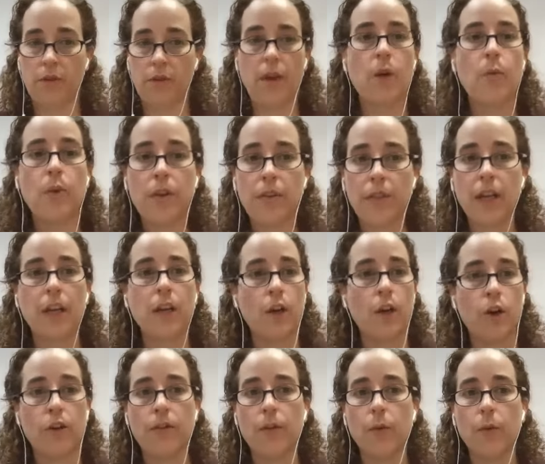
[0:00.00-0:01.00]
would think a
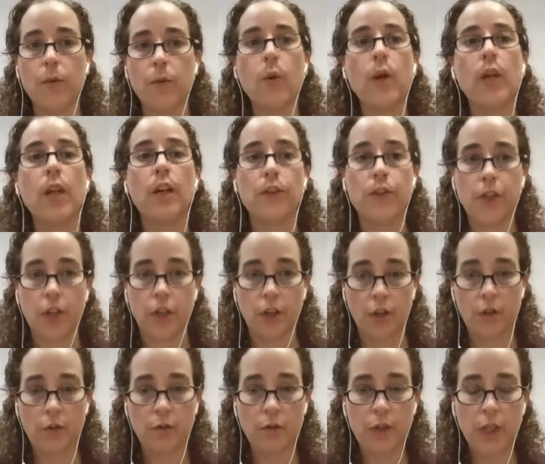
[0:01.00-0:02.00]
lot of them will
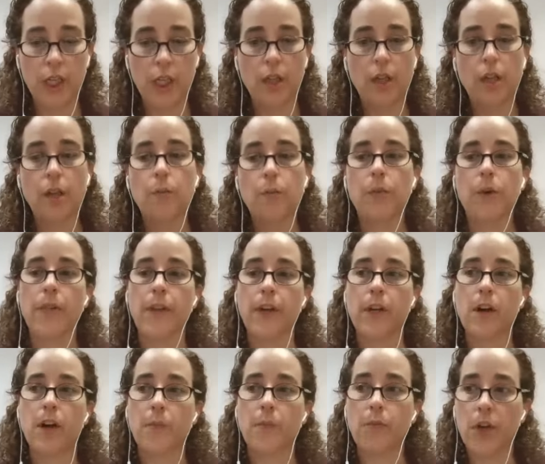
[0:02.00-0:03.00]
do, but the
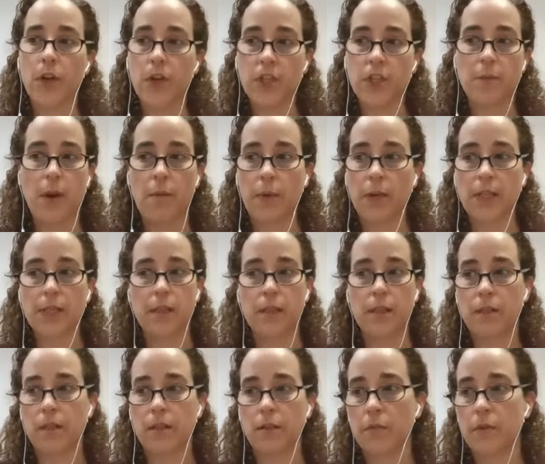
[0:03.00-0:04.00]
kind of pressure mapping
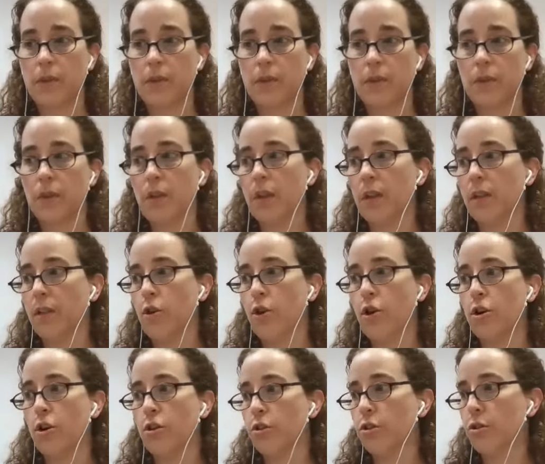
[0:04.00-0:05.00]
systems can
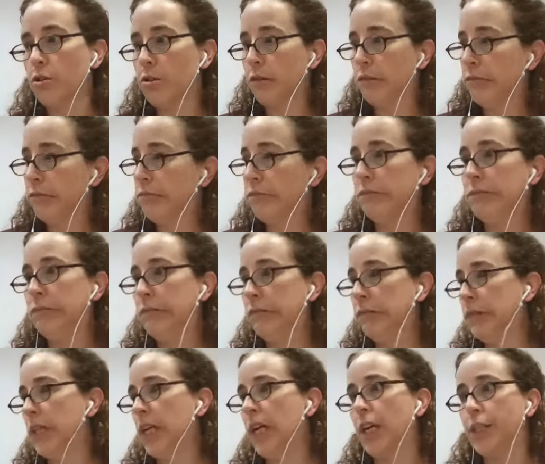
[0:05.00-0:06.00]
cost,
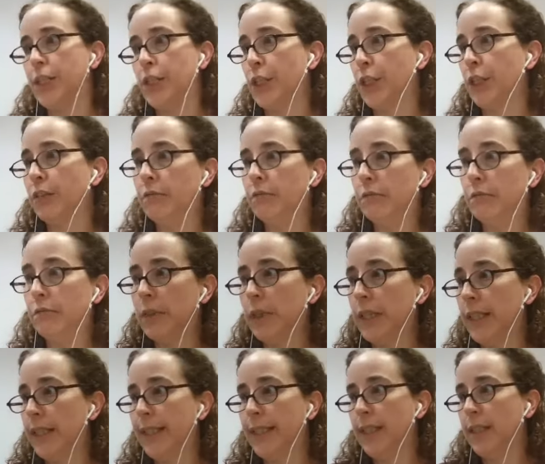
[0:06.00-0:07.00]
I don't know,
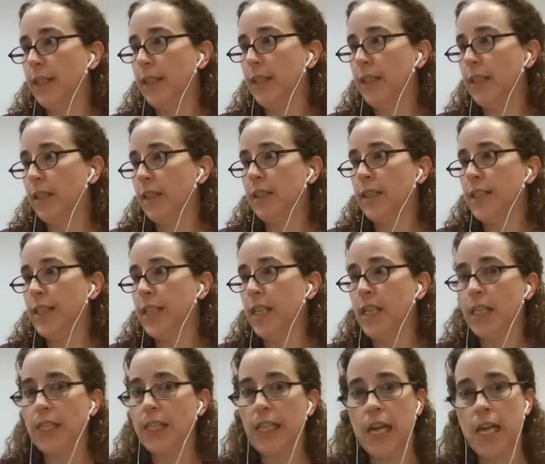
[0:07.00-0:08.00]

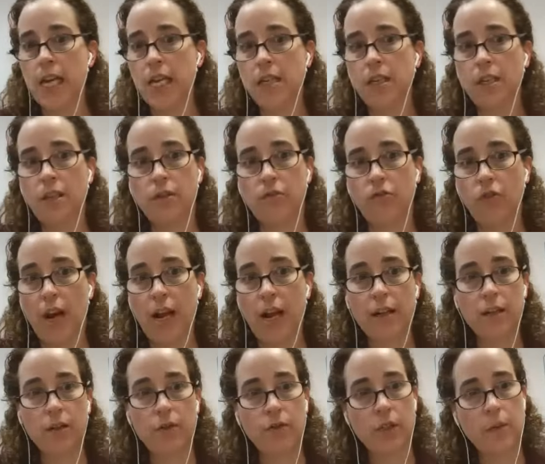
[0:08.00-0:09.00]

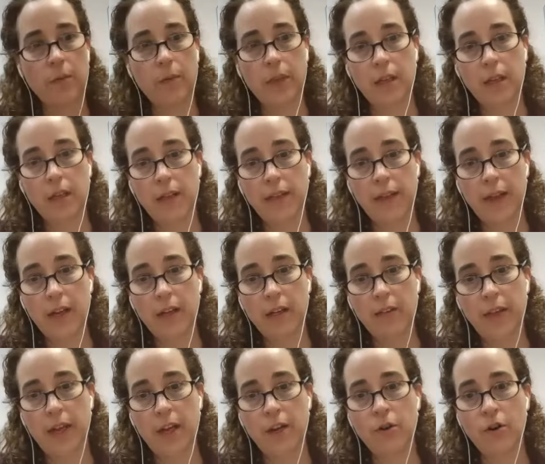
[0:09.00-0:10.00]
$6,000-$8,000 or something like that.
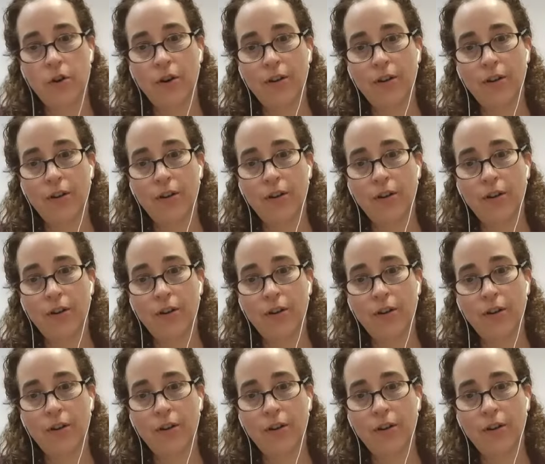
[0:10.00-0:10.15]
They're